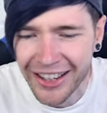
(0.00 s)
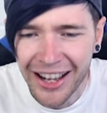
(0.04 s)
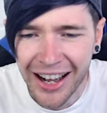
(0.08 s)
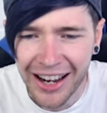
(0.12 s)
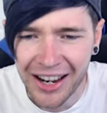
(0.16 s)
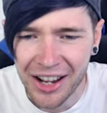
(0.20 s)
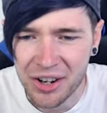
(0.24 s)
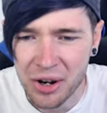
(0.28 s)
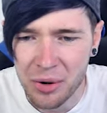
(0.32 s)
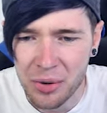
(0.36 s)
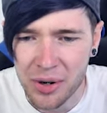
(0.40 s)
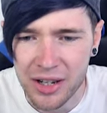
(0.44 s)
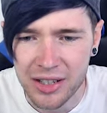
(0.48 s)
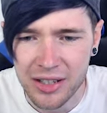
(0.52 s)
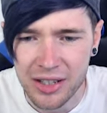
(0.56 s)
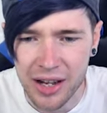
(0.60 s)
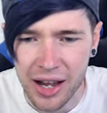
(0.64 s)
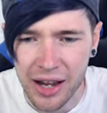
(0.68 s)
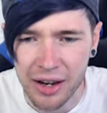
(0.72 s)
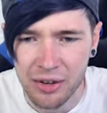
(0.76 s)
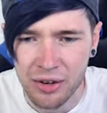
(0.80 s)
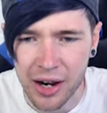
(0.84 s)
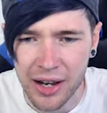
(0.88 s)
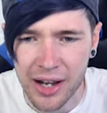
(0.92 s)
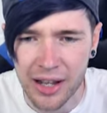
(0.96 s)
I don't want to
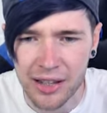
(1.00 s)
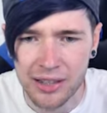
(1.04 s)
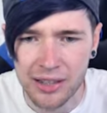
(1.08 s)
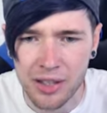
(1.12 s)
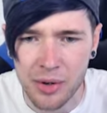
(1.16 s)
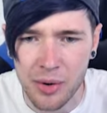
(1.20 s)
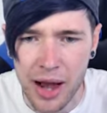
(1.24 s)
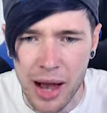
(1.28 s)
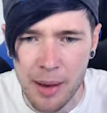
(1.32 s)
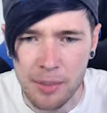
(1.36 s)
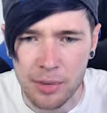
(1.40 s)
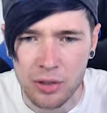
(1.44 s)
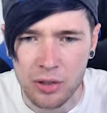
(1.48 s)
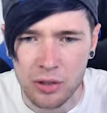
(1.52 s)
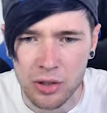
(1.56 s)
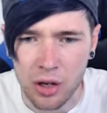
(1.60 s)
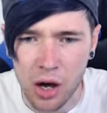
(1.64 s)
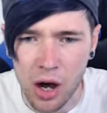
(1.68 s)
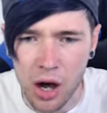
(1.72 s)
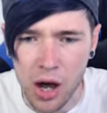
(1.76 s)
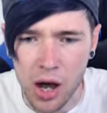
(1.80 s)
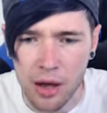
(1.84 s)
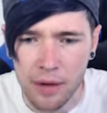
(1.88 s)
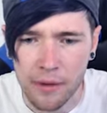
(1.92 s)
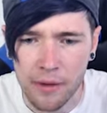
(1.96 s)
die. Right, let's see what happens.
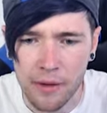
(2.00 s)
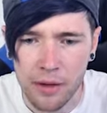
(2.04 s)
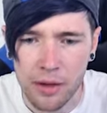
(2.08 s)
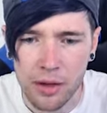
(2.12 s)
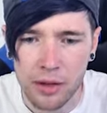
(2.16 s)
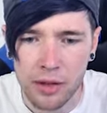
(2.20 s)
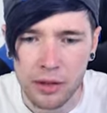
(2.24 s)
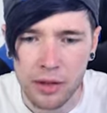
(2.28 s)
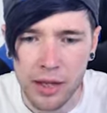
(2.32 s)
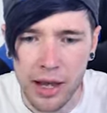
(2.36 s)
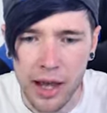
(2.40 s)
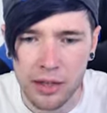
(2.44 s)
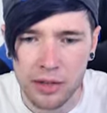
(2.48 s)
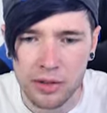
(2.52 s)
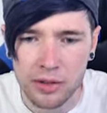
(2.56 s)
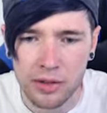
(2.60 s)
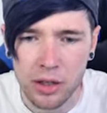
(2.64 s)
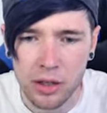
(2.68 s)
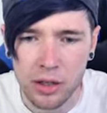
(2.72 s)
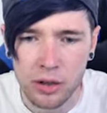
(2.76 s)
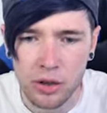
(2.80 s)
Huh! Yes.